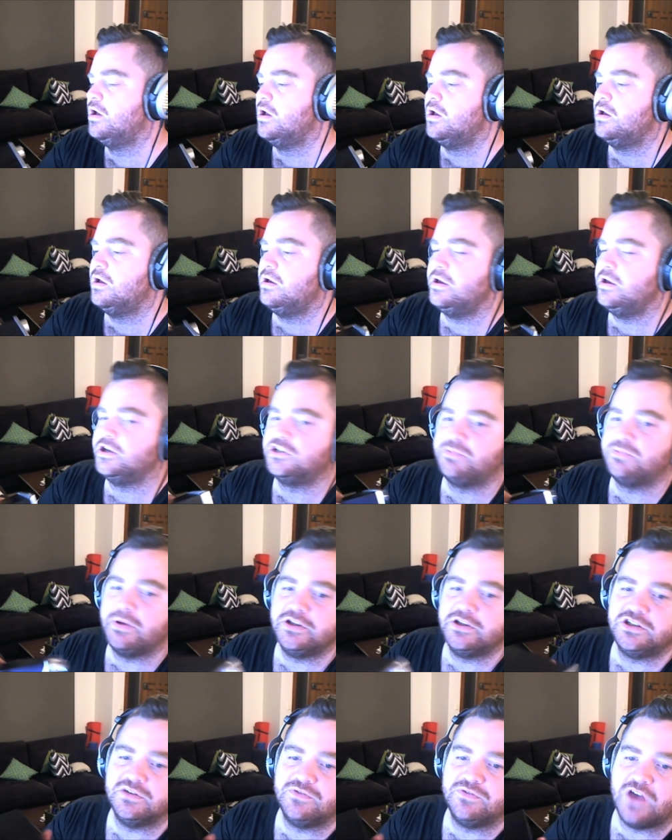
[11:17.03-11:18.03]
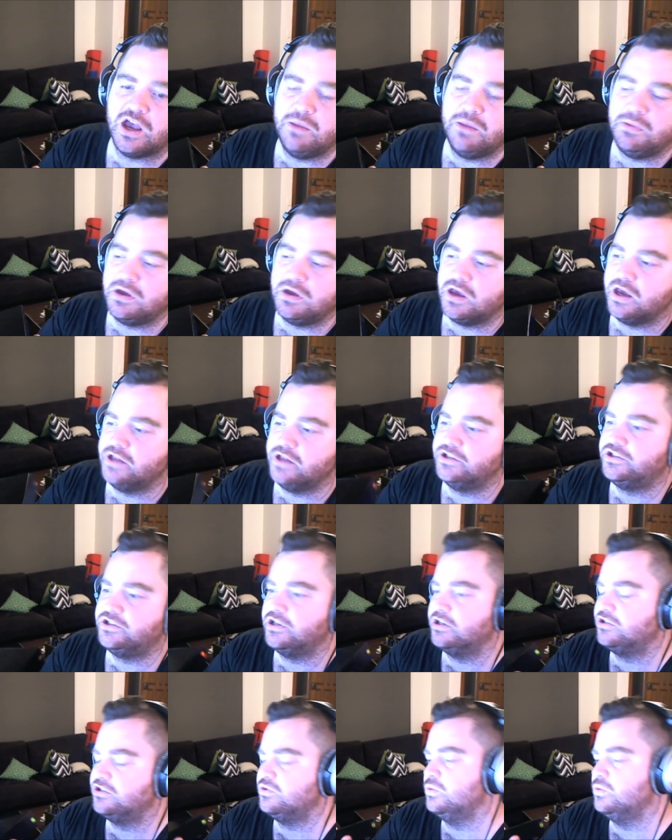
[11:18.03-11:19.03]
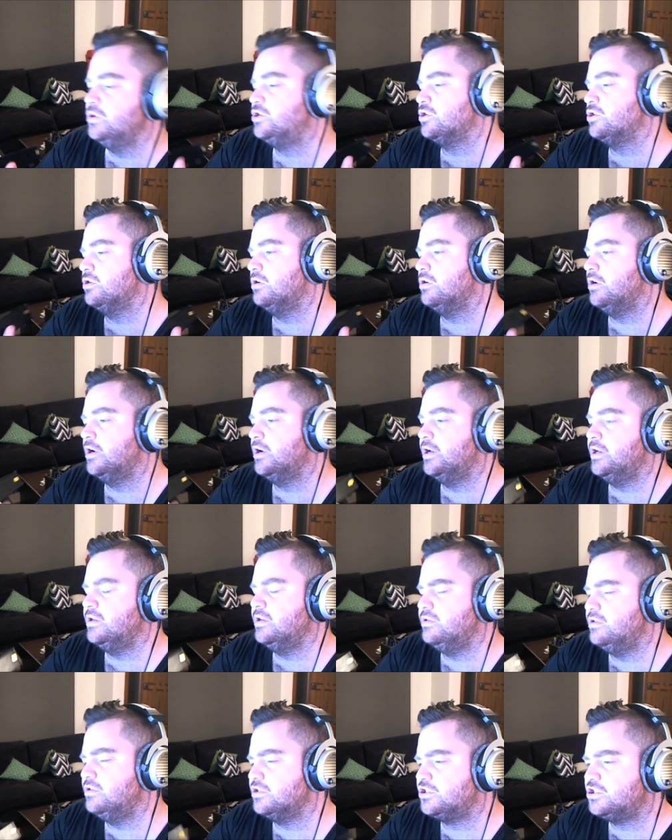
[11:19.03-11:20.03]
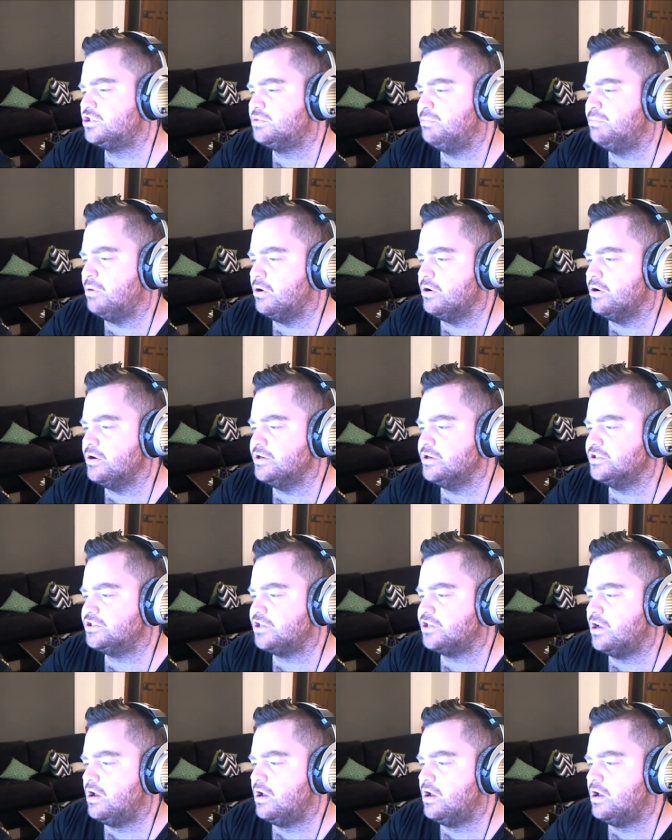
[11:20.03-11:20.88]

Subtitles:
expensive gaming headsets, which I despise.